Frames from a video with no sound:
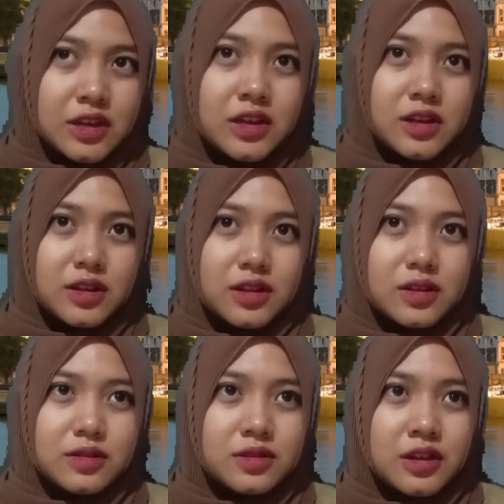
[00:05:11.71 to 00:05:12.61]

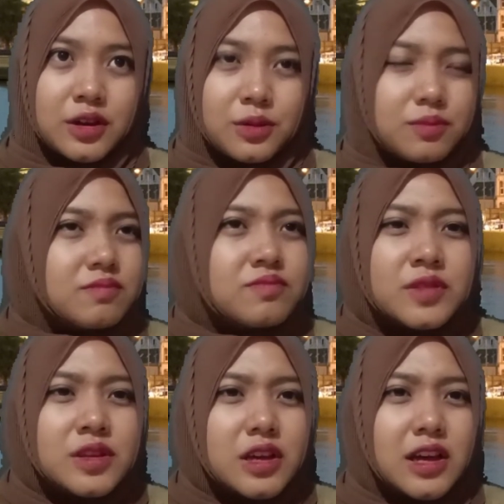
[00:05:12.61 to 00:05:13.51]

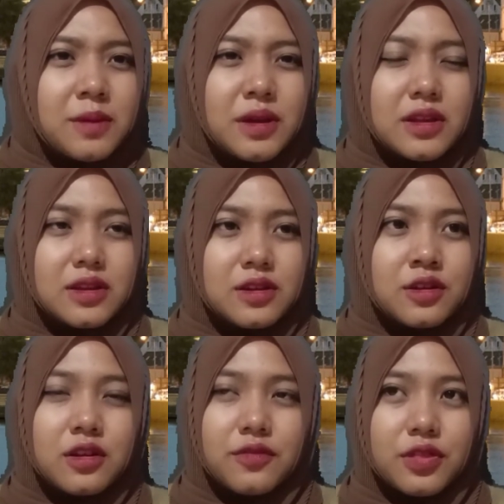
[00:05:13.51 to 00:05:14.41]
None of them
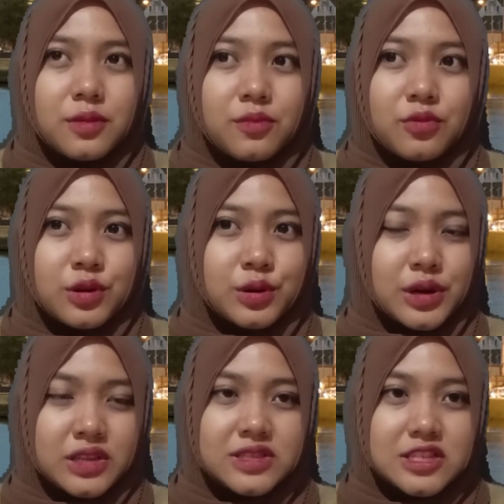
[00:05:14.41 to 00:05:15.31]
were racist to
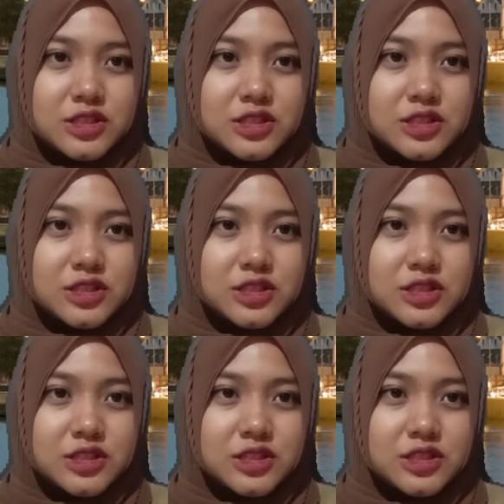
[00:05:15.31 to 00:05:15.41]
me.